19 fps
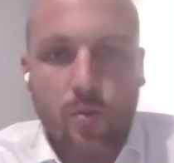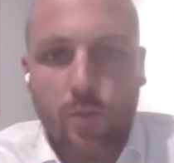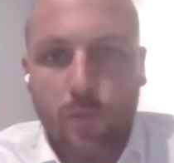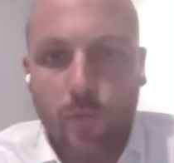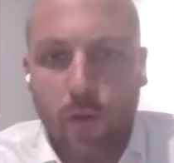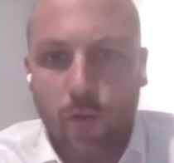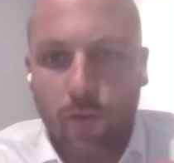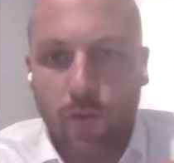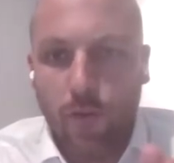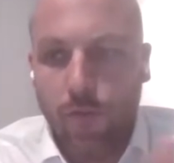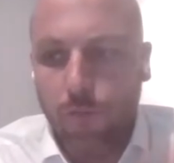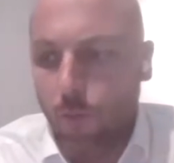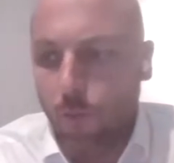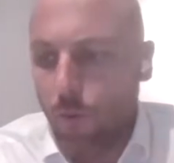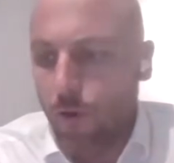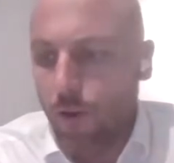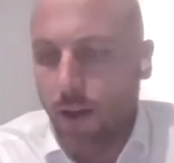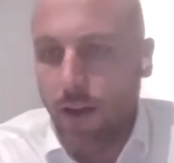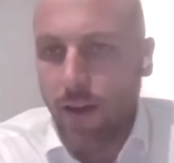we're moving
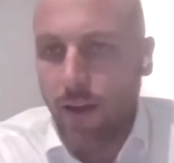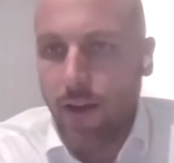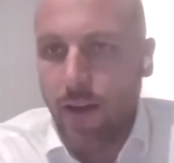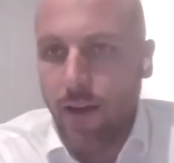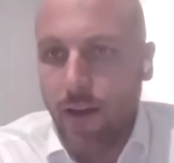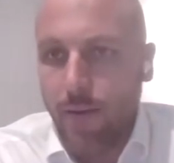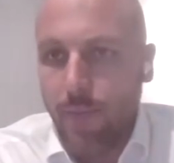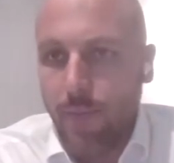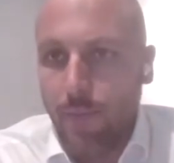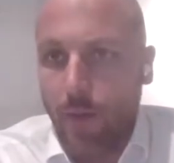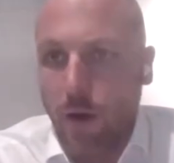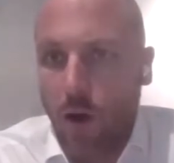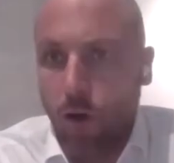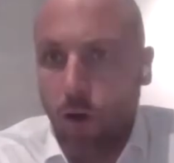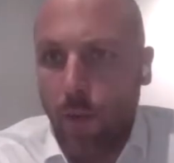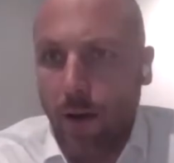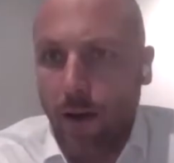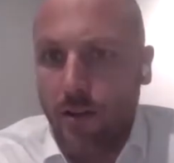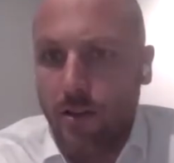forward a
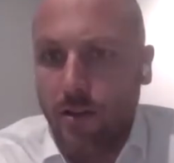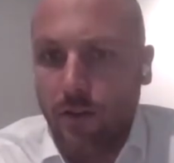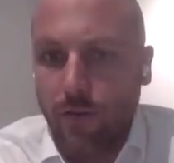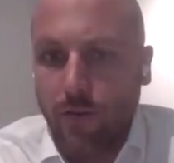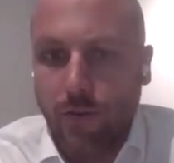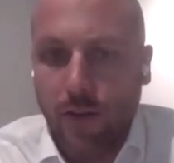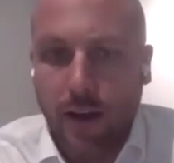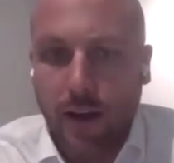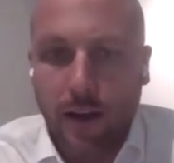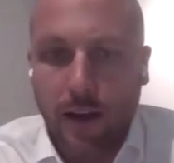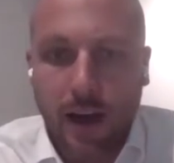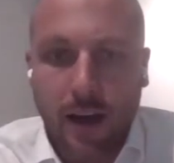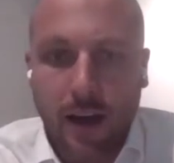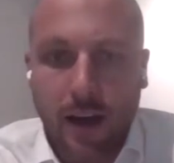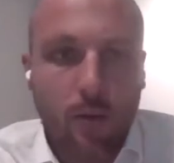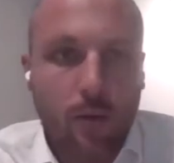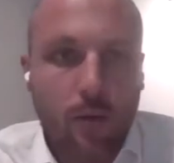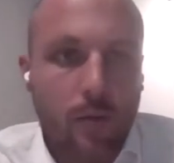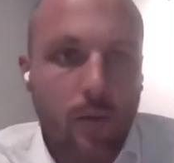whole bunch of
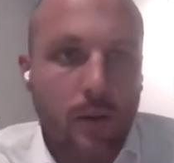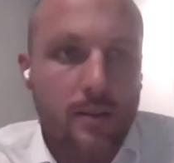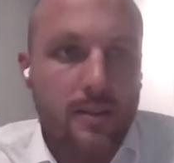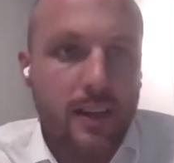other